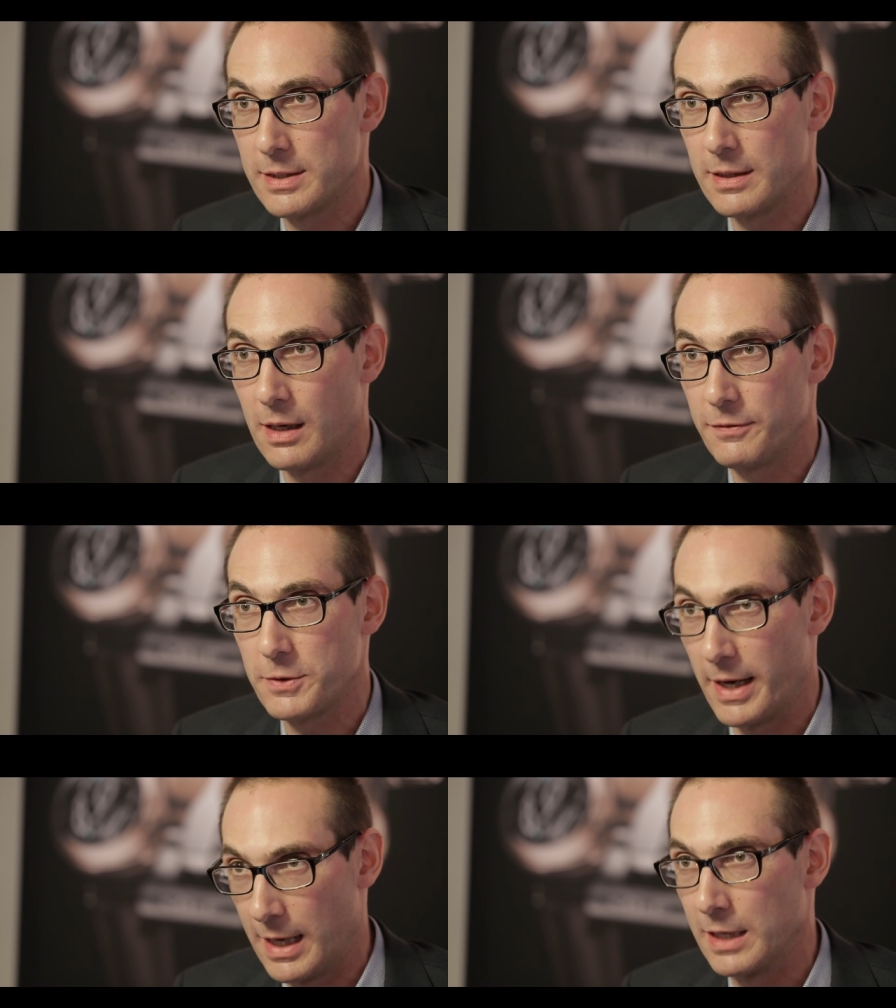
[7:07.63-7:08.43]
staff.
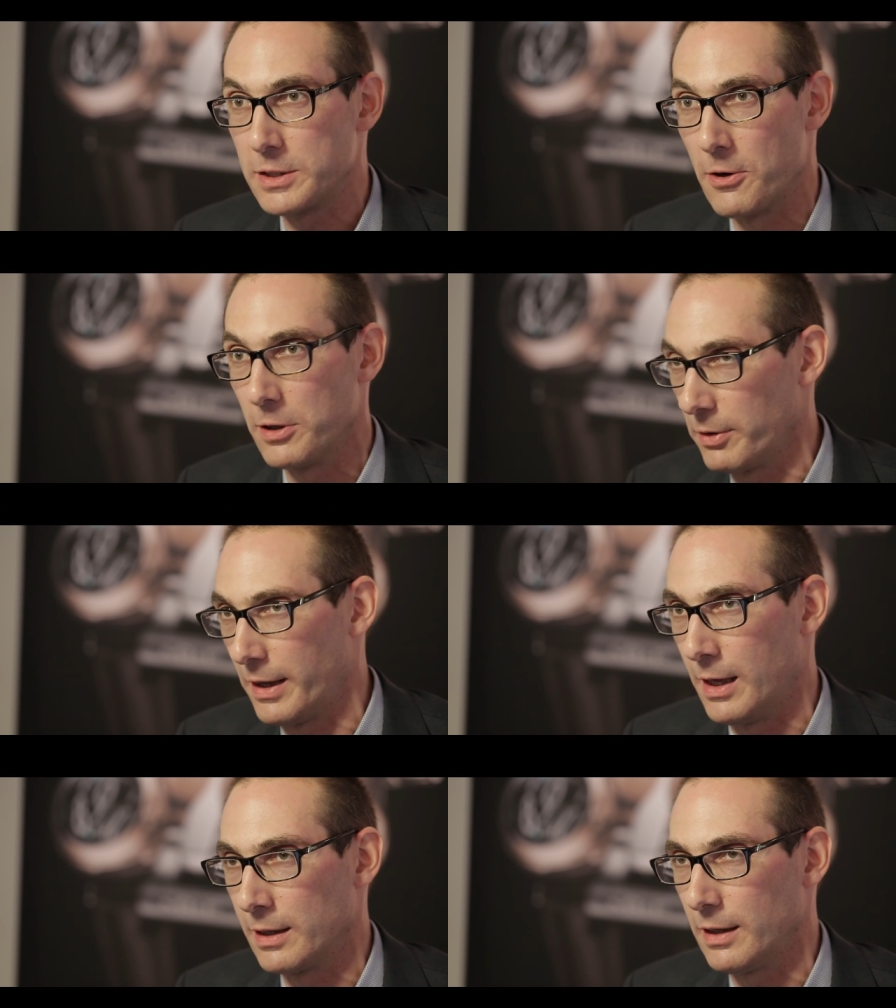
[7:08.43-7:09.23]
So I hand-turned it with
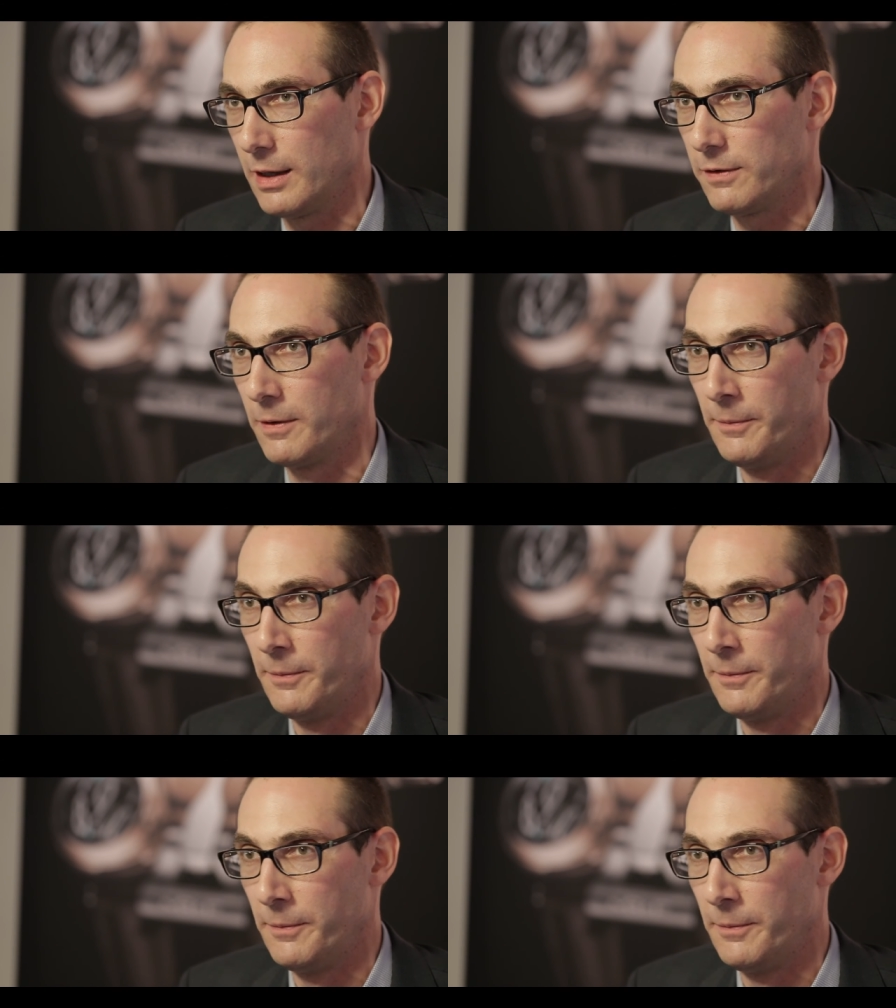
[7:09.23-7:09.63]
a hand lathe.